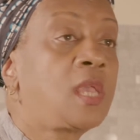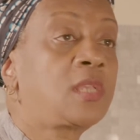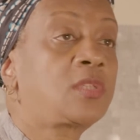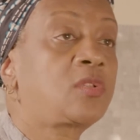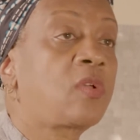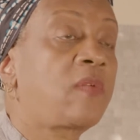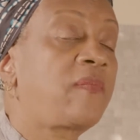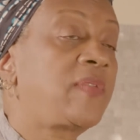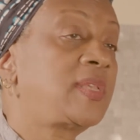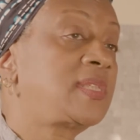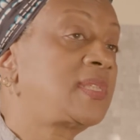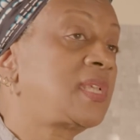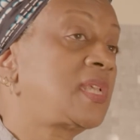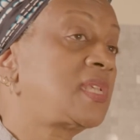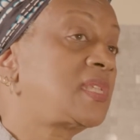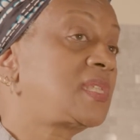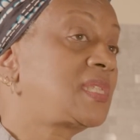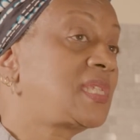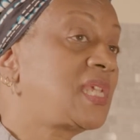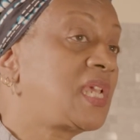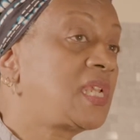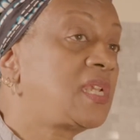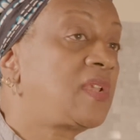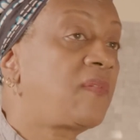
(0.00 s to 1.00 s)
So if it
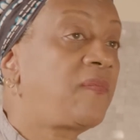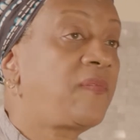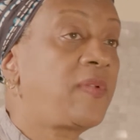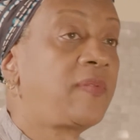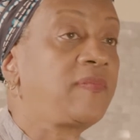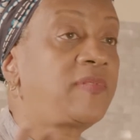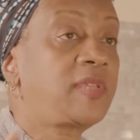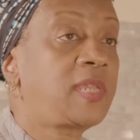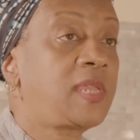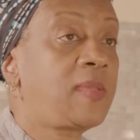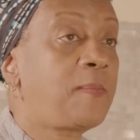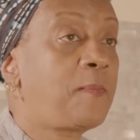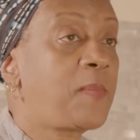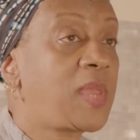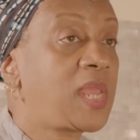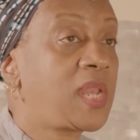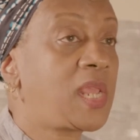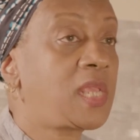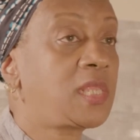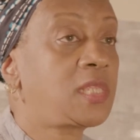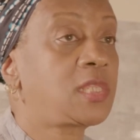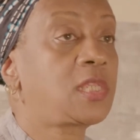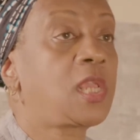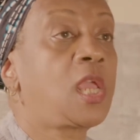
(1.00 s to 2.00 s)
says 10 to 15
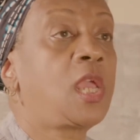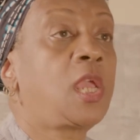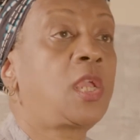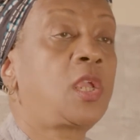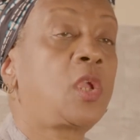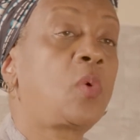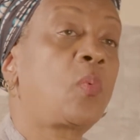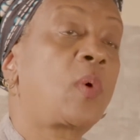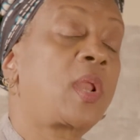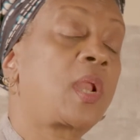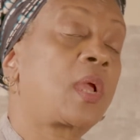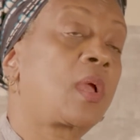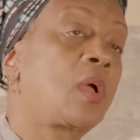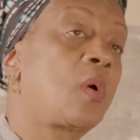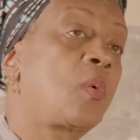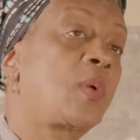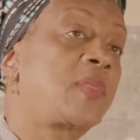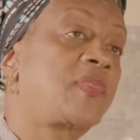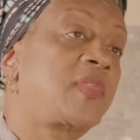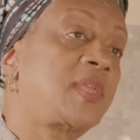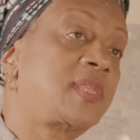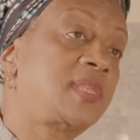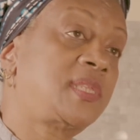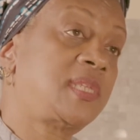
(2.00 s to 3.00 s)
minutes, you want to go
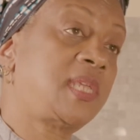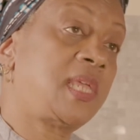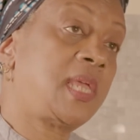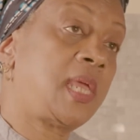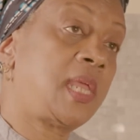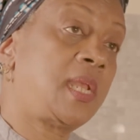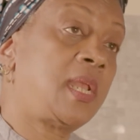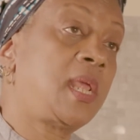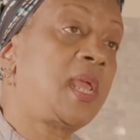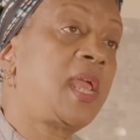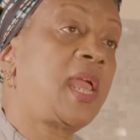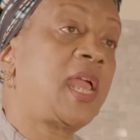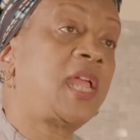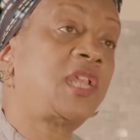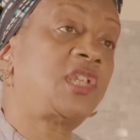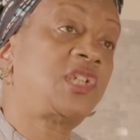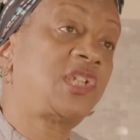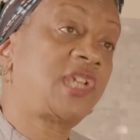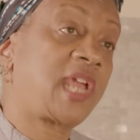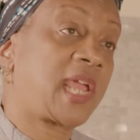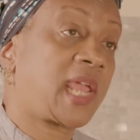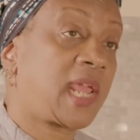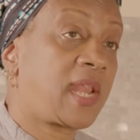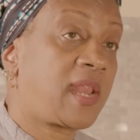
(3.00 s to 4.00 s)
with the 10 and
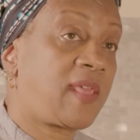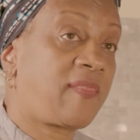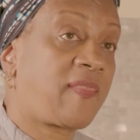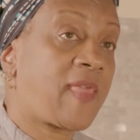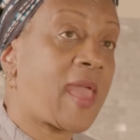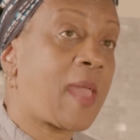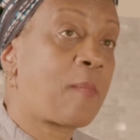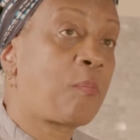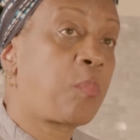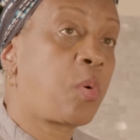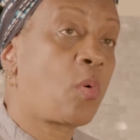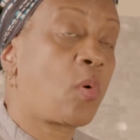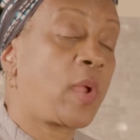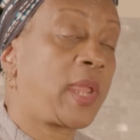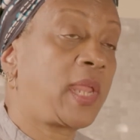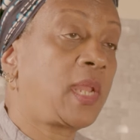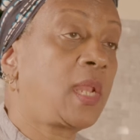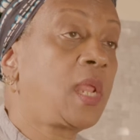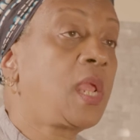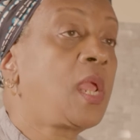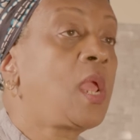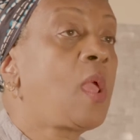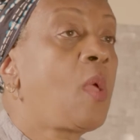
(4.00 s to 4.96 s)
check it at that point.